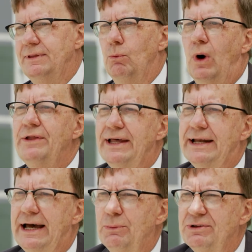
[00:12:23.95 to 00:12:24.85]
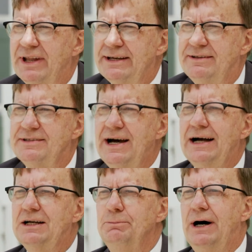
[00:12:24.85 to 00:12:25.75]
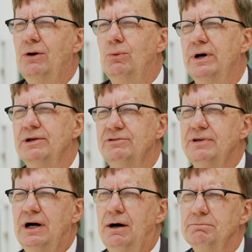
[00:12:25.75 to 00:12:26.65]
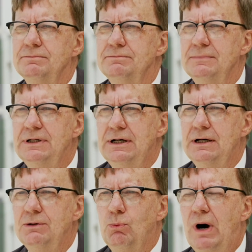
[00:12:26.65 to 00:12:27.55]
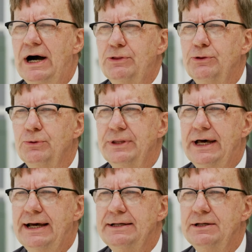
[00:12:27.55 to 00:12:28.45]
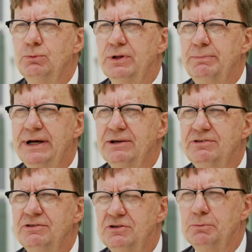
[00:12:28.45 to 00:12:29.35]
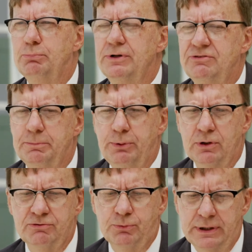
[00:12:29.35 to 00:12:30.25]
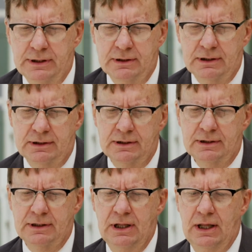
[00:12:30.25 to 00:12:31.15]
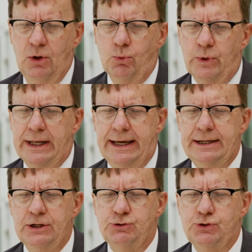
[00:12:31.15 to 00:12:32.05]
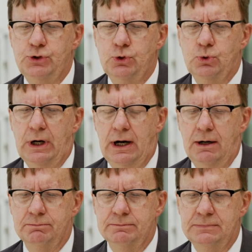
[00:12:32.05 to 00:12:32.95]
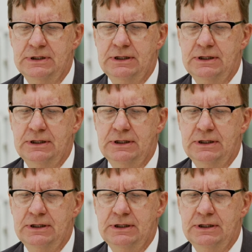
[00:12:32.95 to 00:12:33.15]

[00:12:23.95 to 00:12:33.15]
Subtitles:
The one that I always like to talk about was a walkthrough that I did with my assistant principals related to